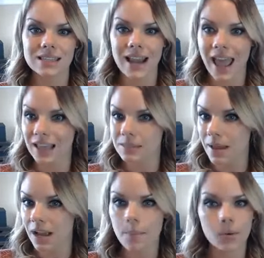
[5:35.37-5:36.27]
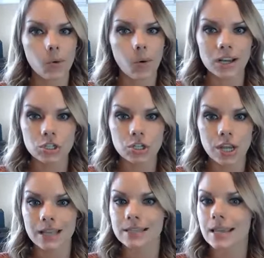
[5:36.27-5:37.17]
and I ask my couple
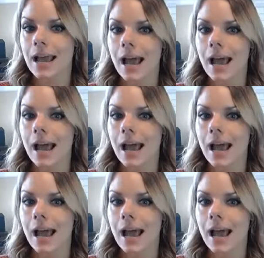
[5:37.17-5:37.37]
questions,